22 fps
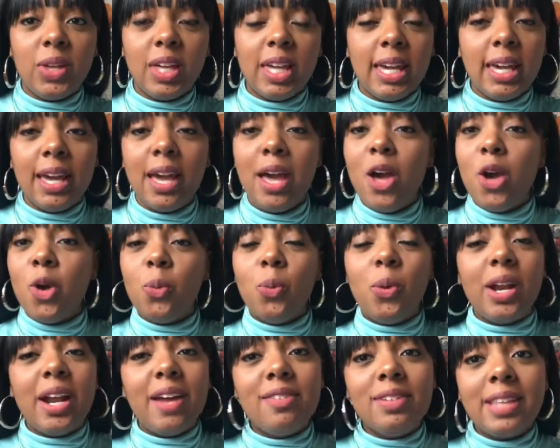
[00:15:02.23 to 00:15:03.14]
key,
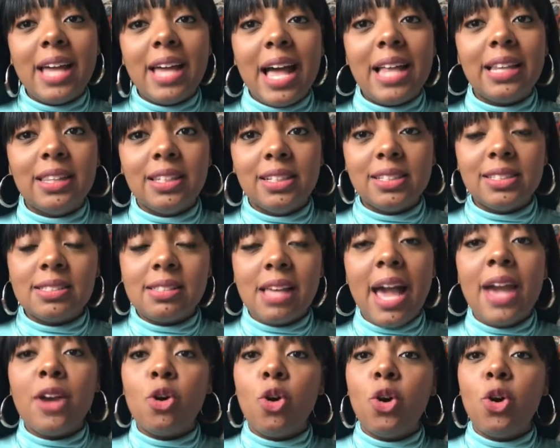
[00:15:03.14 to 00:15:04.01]
whatever that looks like.